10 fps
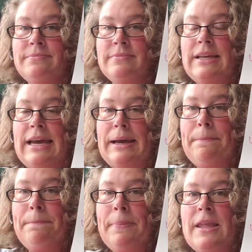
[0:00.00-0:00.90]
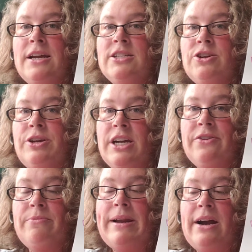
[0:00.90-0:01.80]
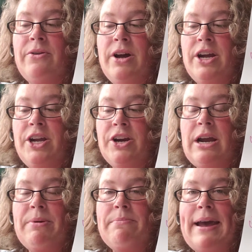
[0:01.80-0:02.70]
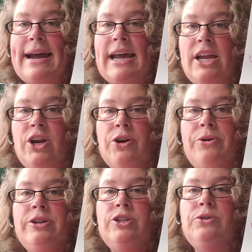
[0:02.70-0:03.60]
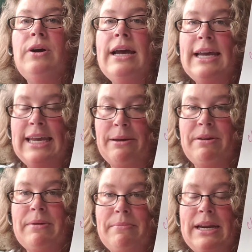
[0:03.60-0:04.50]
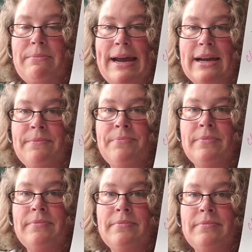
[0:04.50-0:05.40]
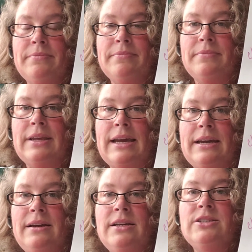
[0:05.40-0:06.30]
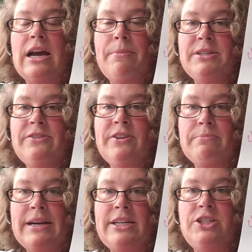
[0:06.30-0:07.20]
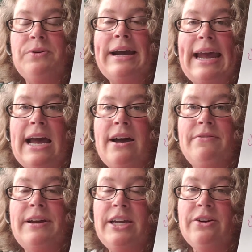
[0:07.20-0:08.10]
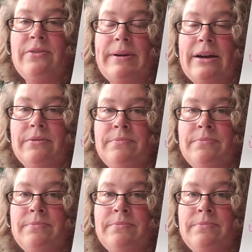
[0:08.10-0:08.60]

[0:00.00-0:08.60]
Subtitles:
Okay? So a year from now, you're coming back and you're going to give me my money back. Okay? So how much of your money do I have a year from now?